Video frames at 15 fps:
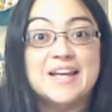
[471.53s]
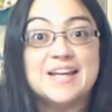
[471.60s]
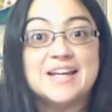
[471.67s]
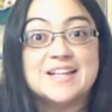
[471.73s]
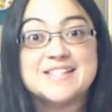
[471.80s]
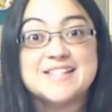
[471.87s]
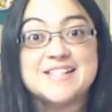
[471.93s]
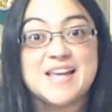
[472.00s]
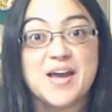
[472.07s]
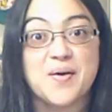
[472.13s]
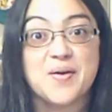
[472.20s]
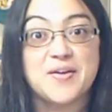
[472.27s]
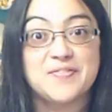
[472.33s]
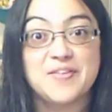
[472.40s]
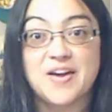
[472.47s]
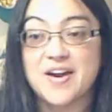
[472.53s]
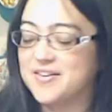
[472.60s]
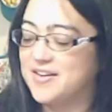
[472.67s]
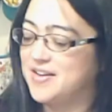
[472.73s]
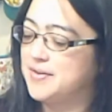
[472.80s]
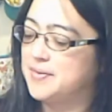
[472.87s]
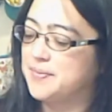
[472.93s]
and see how I fared.
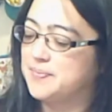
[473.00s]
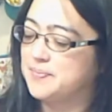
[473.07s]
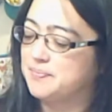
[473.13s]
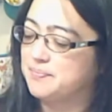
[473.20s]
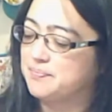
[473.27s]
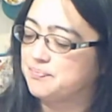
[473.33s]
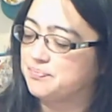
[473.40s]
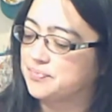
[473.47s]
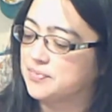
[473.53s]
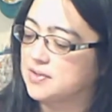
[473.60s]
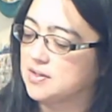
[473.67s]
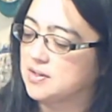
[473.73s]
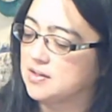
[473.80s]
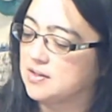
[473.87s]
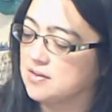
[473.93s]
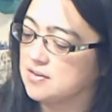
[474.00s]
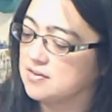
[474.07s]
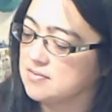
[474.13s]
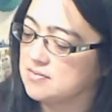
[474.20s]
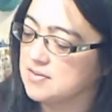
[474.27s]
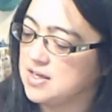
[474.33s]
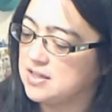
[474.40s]

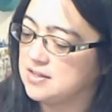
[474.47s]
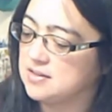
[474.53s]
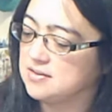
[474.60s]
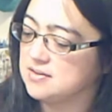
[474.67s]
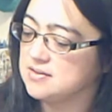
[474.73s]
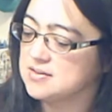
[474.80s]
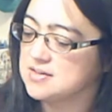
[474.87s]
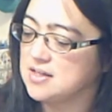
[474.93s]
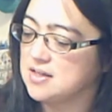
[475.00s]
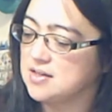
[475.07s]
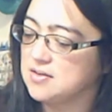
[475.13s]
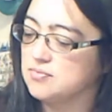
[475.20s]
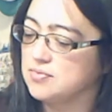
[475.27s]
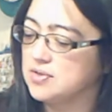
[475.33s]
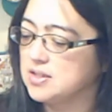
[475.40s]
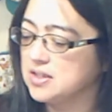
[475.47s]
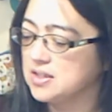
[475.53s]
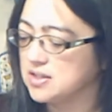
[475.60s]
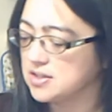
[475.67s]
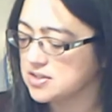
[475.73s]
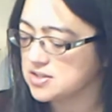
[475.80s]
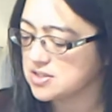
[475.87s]
Alright, it's got a really
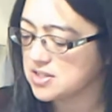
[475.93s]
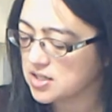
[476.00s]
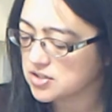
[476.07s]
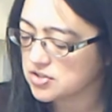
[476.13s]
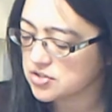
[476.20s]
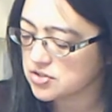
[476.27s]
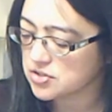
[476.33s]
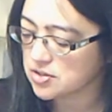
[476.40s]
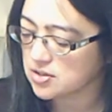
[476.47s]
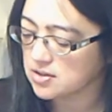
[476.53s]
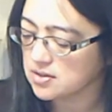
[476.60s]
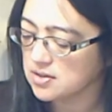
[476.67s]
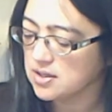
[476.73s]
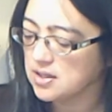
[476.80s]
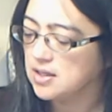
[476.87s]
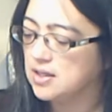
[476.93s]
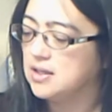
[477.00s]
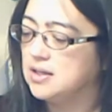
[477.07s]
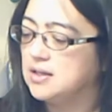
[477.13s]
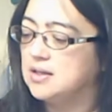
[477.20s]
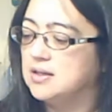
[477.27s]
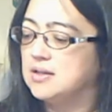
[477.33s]
good texture.
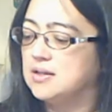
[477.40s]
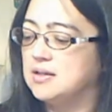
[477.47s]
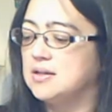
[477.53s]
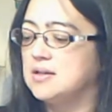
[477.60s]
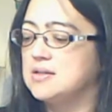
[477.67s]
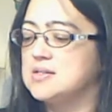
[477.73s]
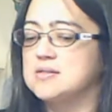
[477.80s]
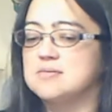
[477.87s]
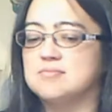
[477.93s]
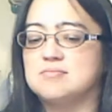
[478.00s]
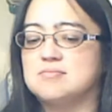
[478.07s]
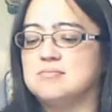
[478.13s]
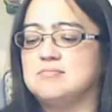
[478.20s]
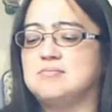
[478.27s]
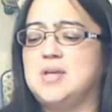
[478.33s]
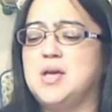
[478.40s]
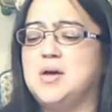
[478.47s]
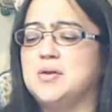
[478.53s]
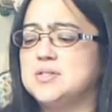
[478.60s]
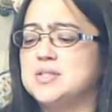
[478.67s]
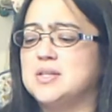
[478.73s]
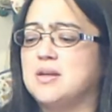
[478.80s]
It's
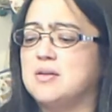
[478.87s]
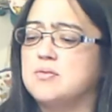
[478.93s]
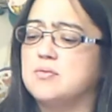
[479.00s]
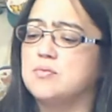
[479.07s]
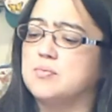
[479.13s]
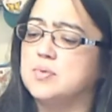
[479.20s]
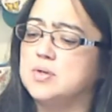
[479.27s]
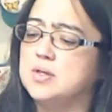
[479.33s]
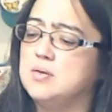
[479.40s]
held together really